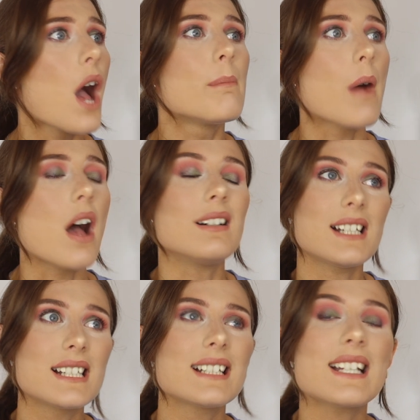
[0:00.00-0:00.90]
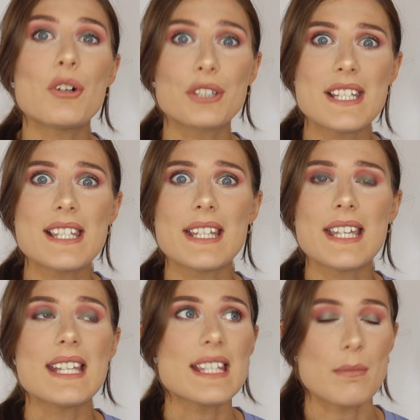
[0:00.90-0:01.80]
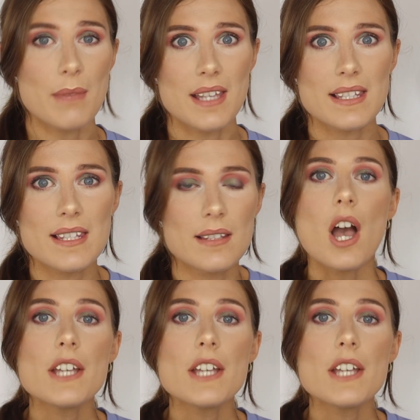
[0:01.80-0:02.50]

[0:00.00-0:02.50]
But honestly, it's a mess.